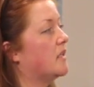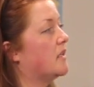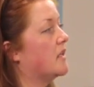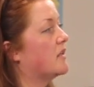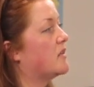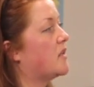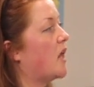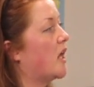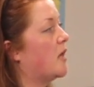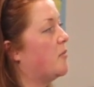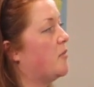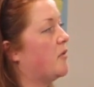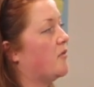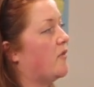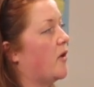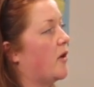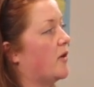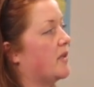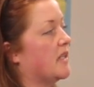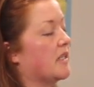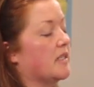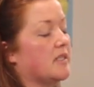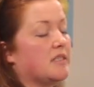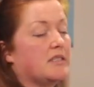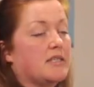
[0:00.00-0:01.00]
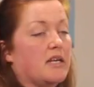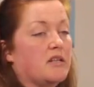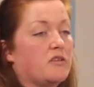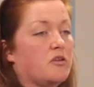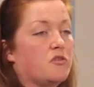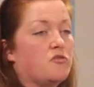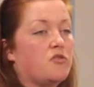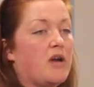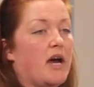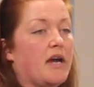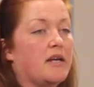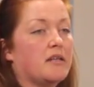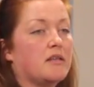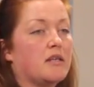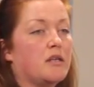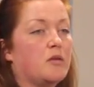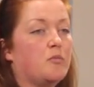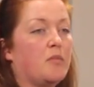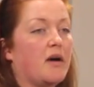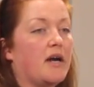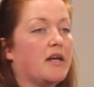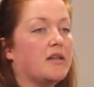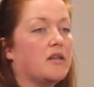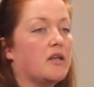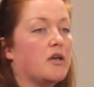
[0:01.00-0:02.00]
the type of audience that's attracted
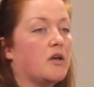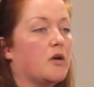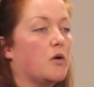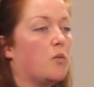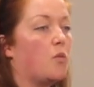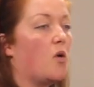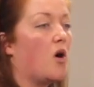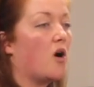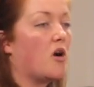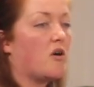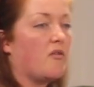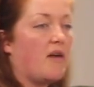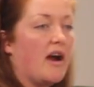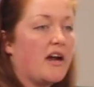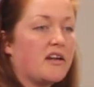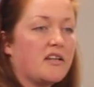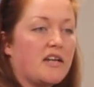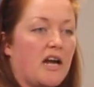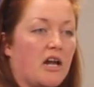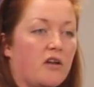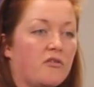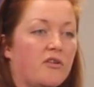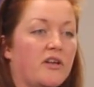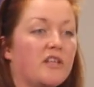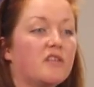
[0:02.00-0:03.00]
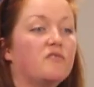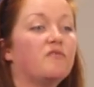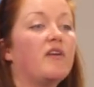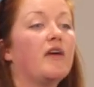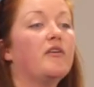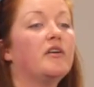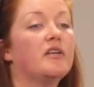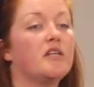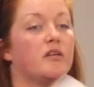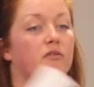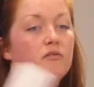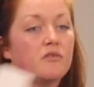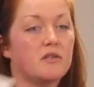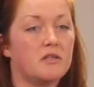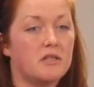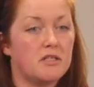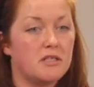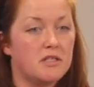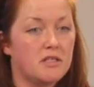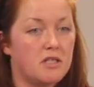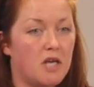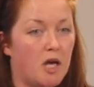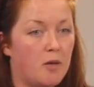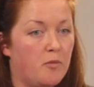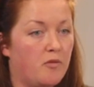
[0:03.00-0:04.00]
by the Walker Art Gallery is very different
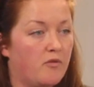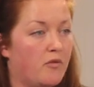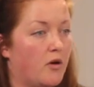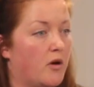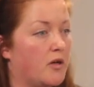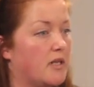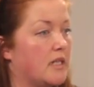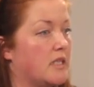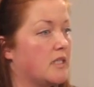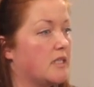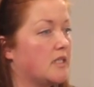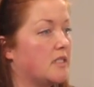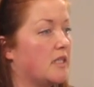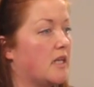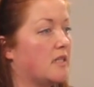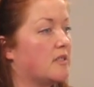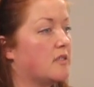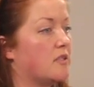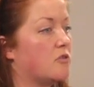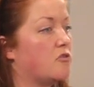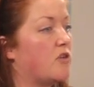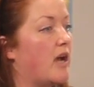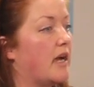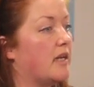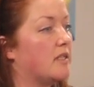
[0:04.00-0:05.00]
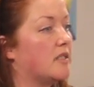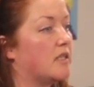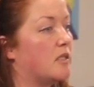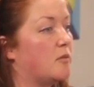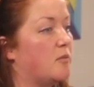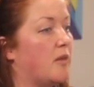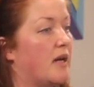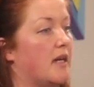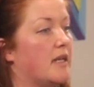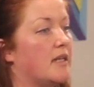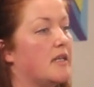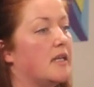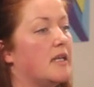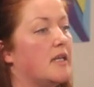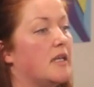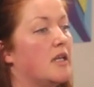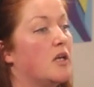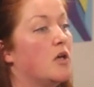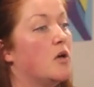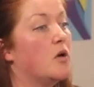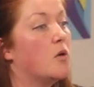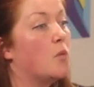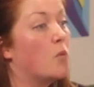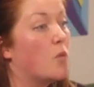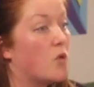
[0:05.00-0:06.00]
to the type of audience that's attracted by the
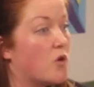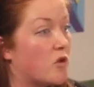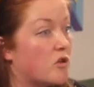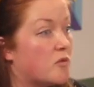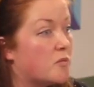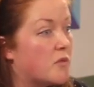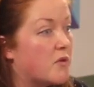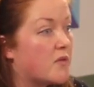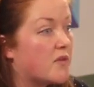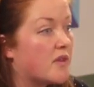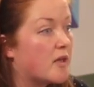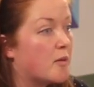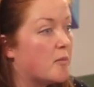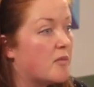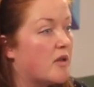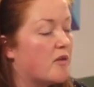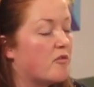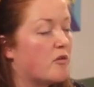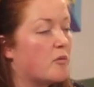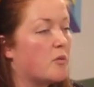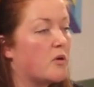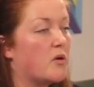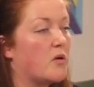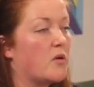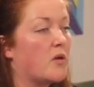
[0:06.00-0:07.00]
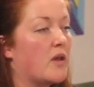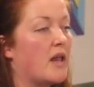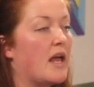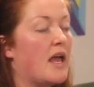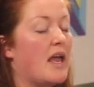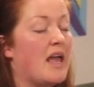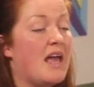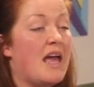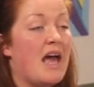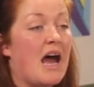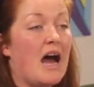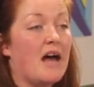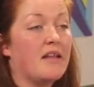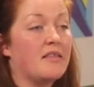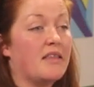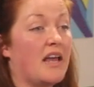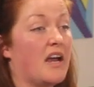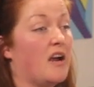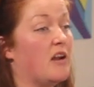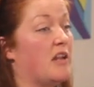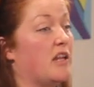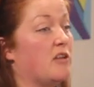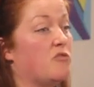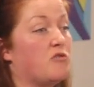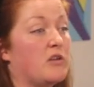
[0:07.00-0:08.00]
World Museum Liverpool, and
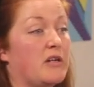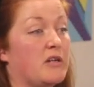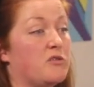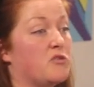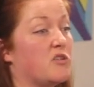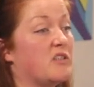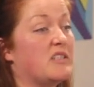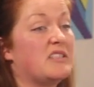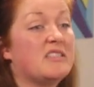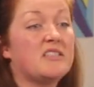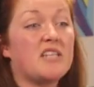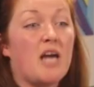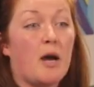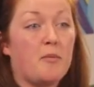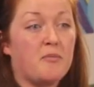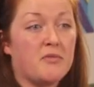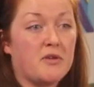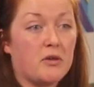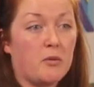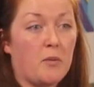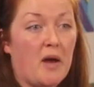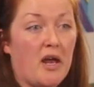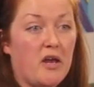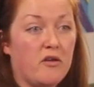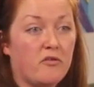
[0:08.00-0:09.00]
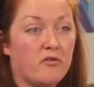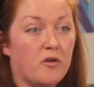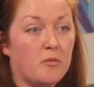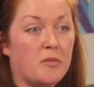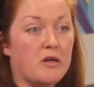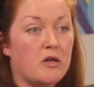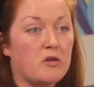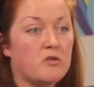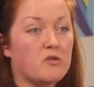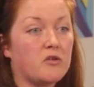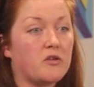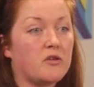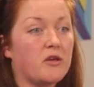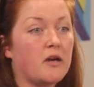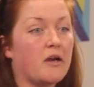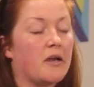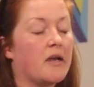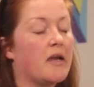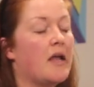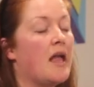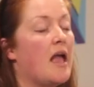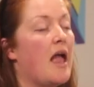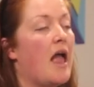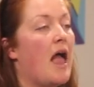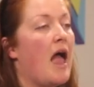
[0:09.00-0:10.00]
they're literally just steps away from each other.
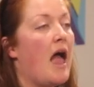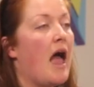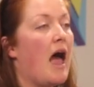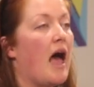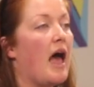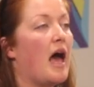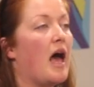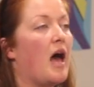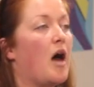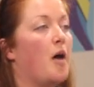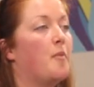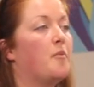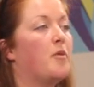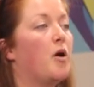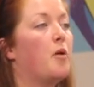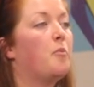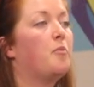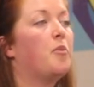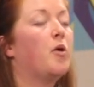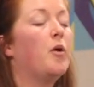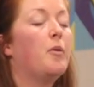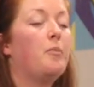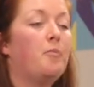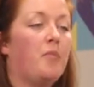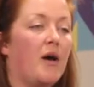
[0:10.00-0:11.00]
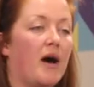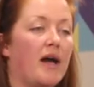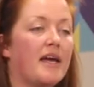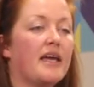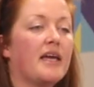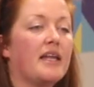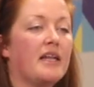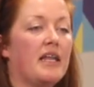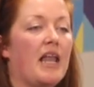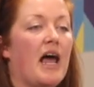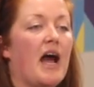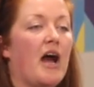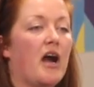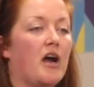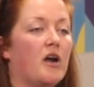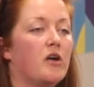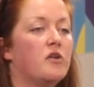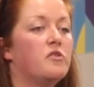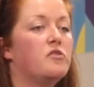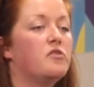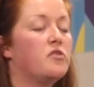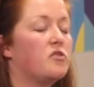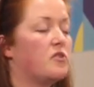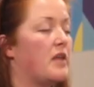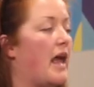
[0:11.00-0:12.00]
But by and
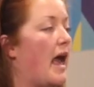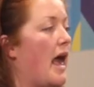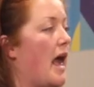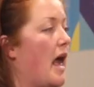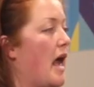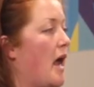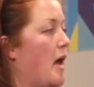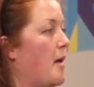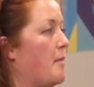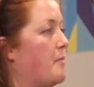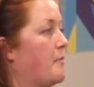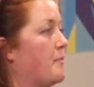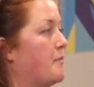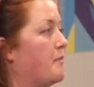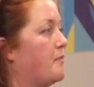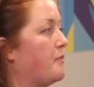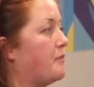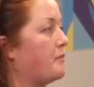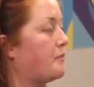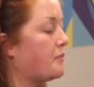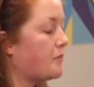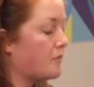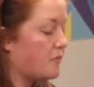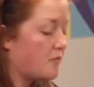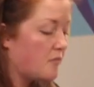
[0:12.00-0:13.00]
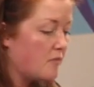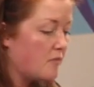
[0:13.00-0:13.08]
large,